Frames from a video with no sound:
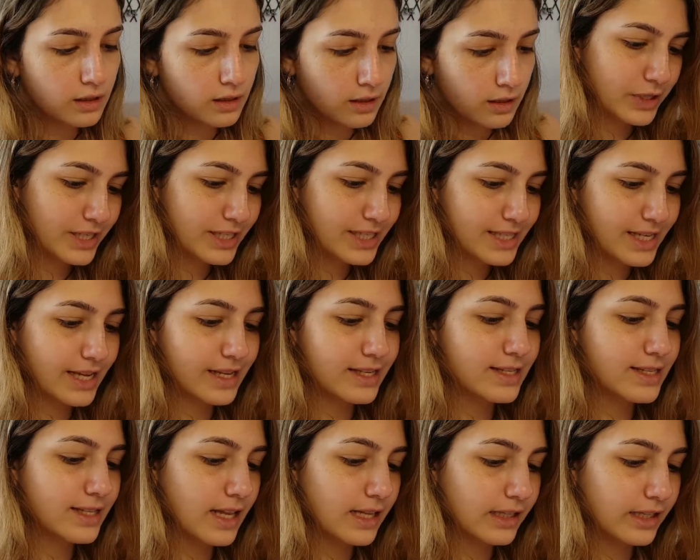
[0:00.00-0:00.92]
This
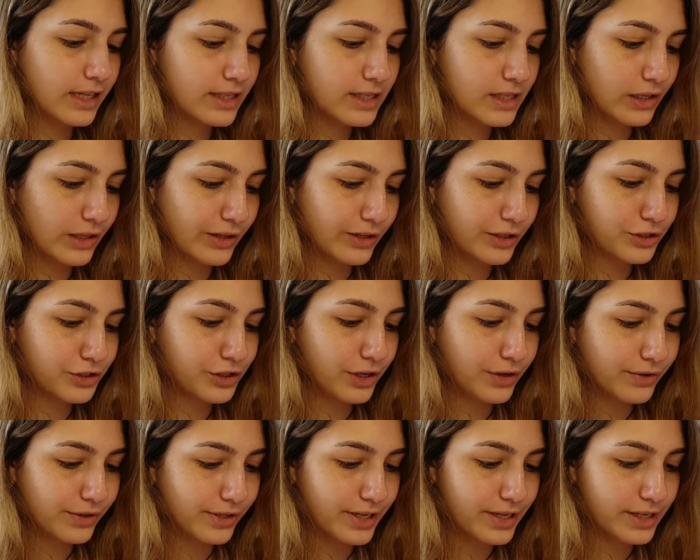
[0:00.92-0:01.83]
says that it's a
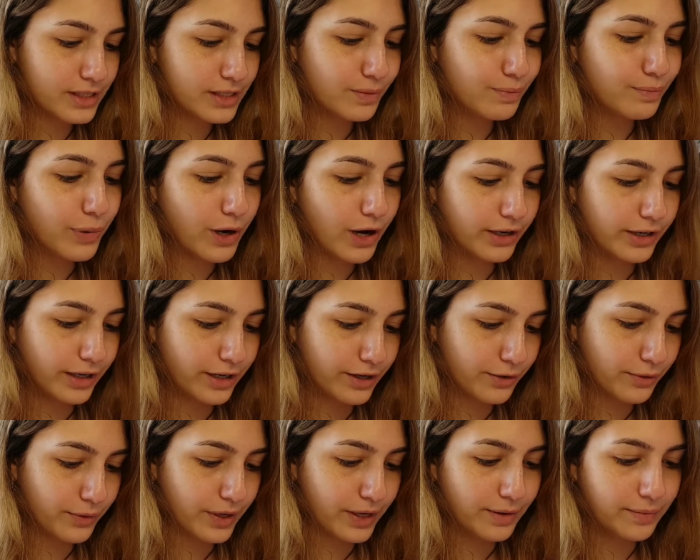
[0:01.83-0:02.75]
luxurious body
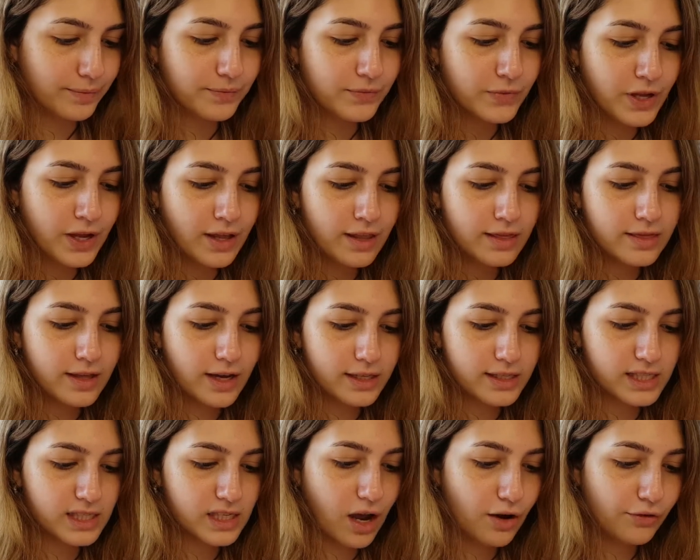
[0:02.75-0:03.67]
cream
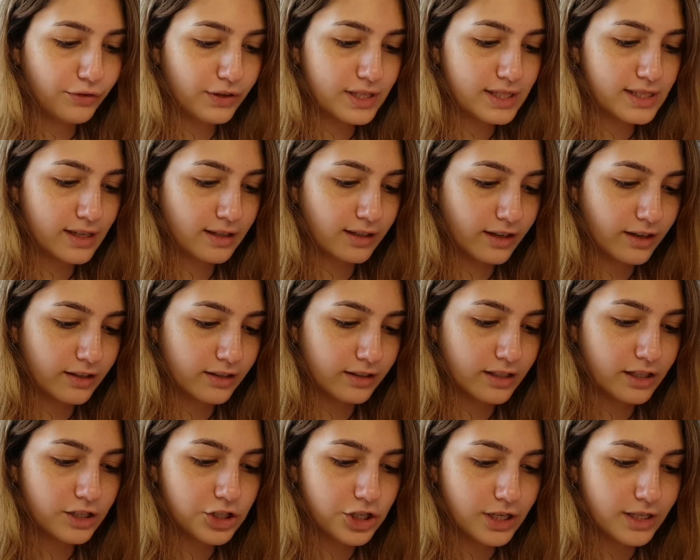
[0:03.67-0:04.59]
that softens and
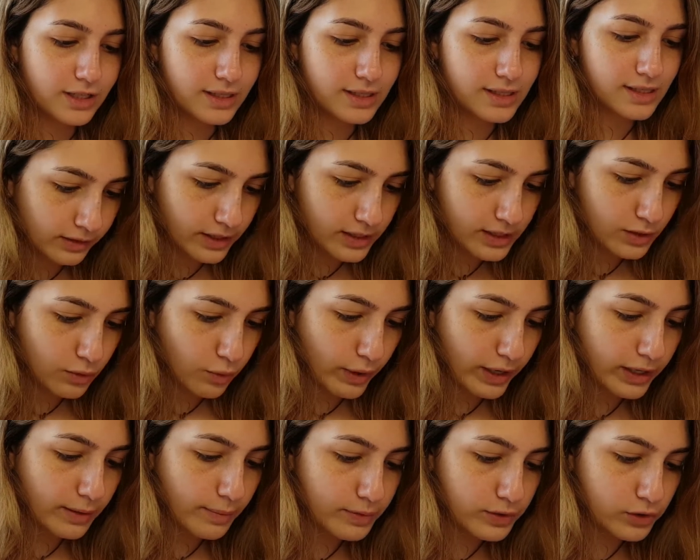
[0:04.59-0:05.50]
conditions. This
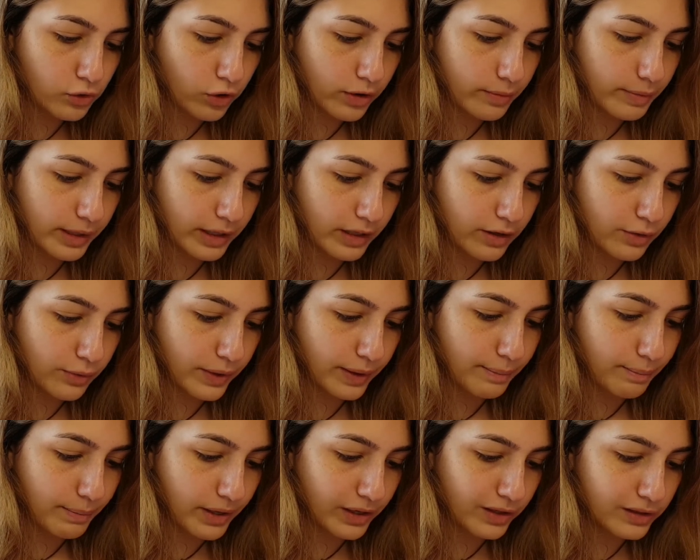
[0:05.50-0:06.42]
quick absorbing
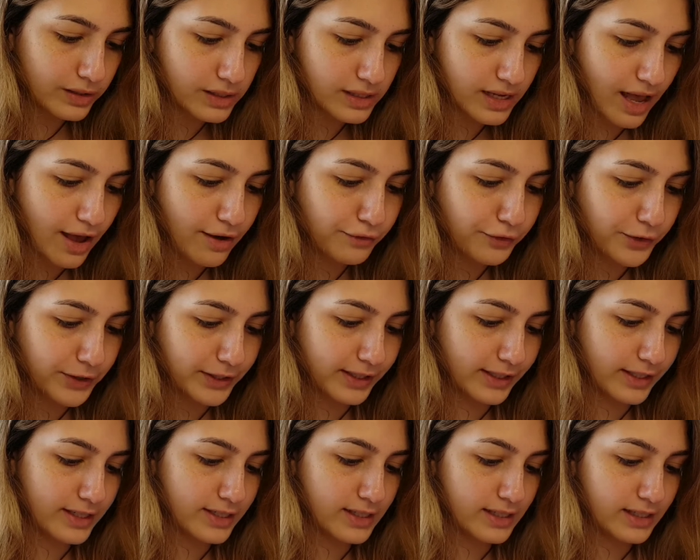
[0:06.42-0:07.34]
cream melts
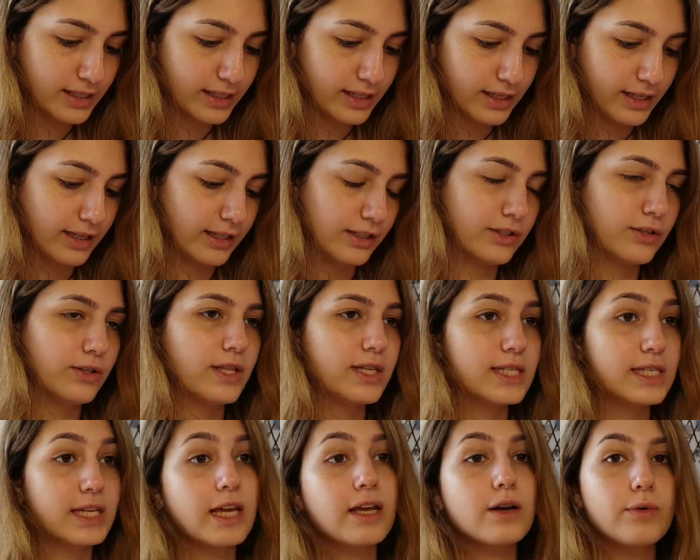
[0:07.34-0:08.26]
effortlessly into the
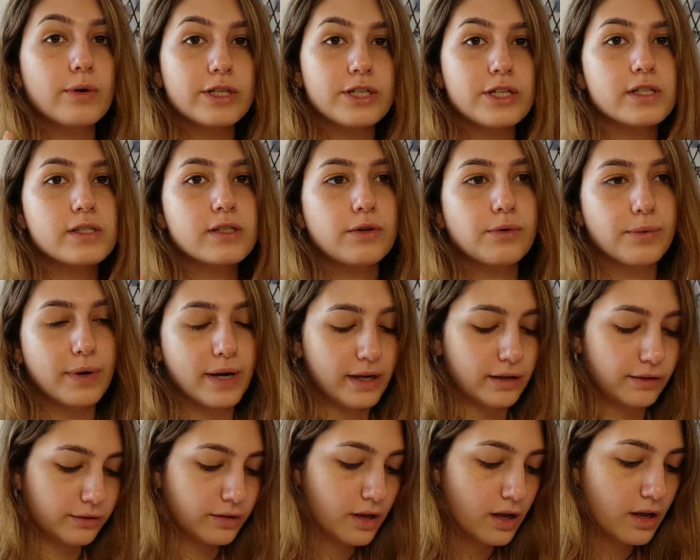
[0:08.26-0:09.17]
skin, which is great